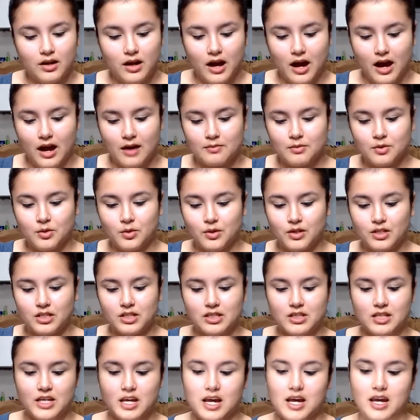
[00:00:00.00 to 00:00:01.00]
I'm going to
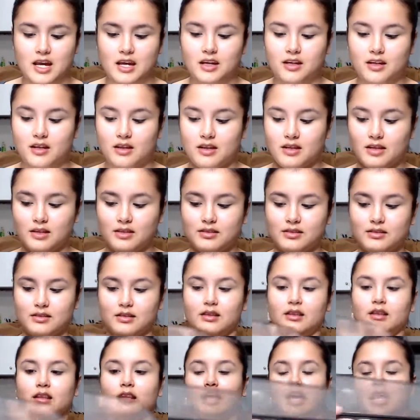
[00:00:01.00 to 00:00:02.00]
take this
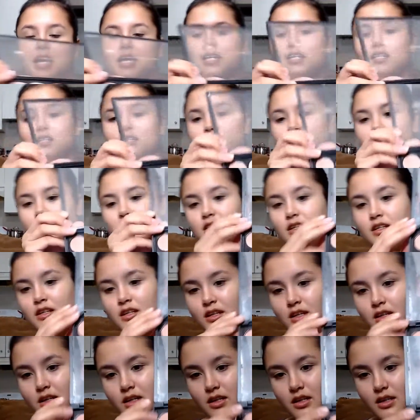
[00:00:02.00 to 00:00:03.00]
light
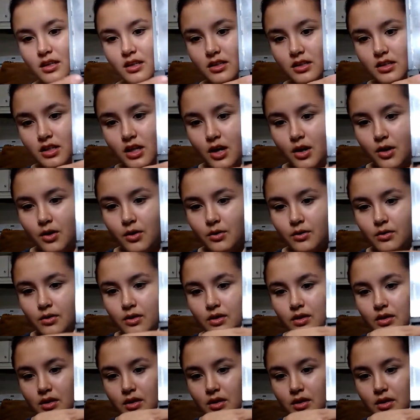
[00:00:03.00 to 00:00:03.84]
tone